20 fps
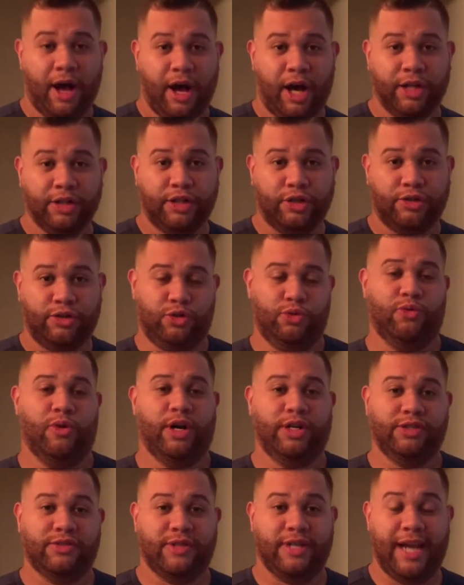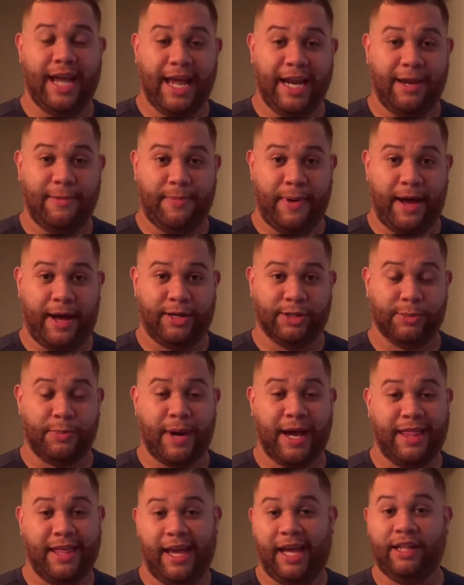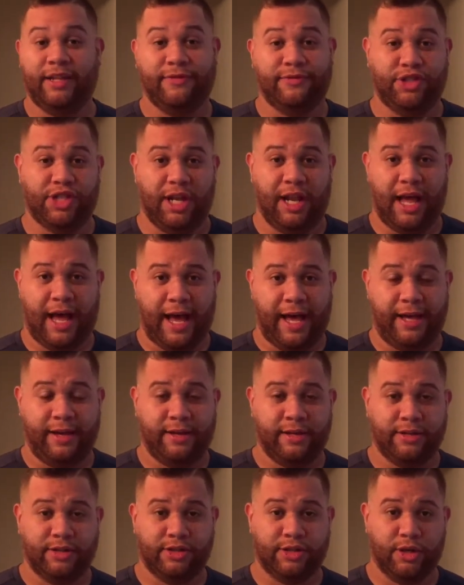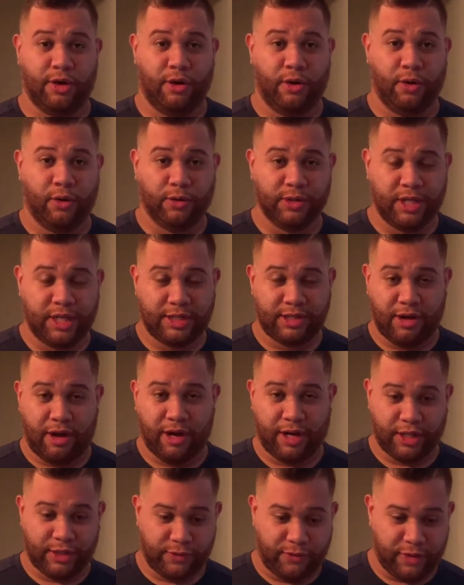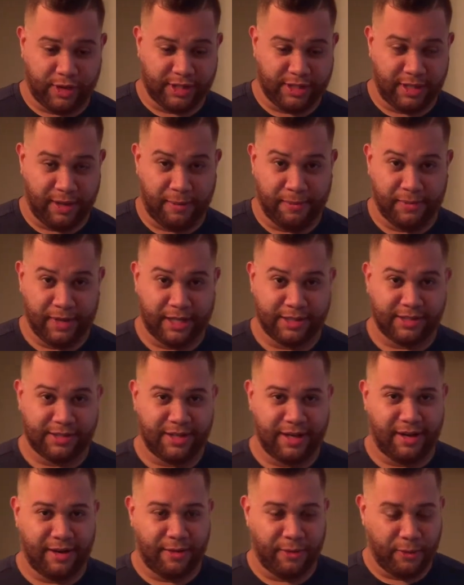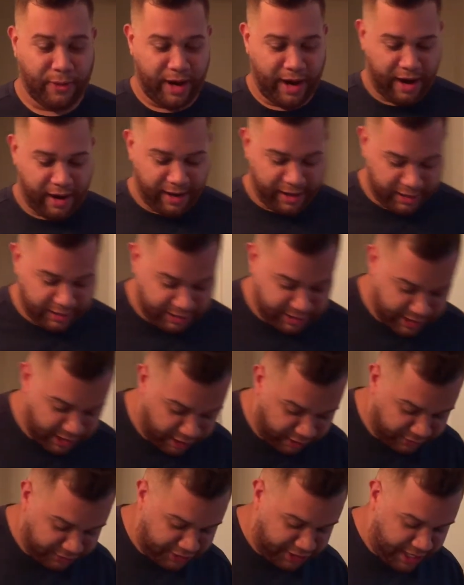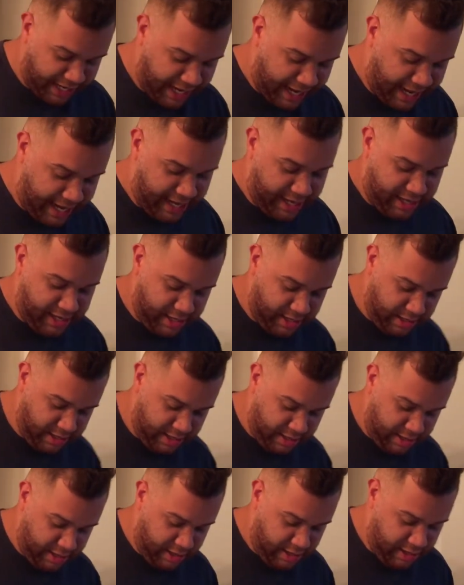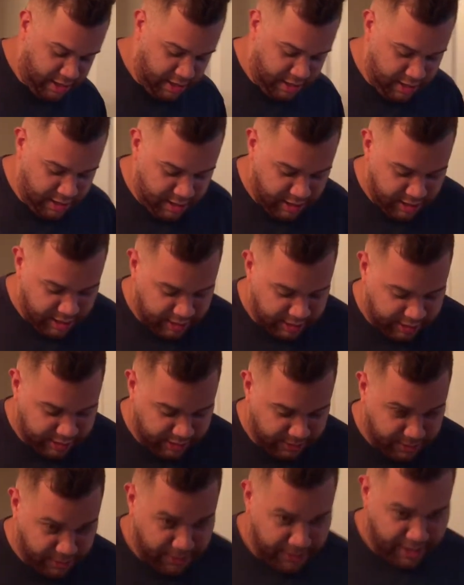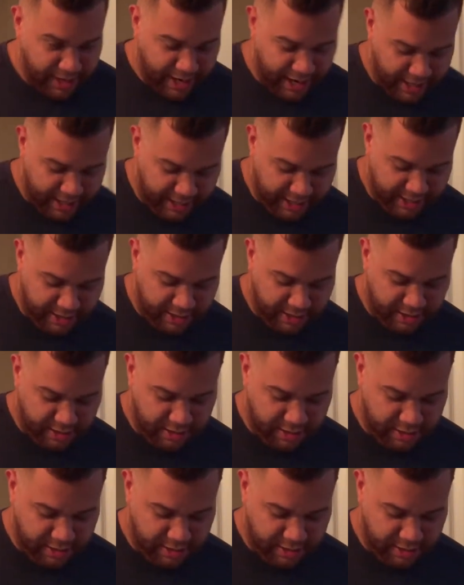under 280 pounds by the end of July. So it's August 1st. Let's weigh ourselves today. Let's see what we got here.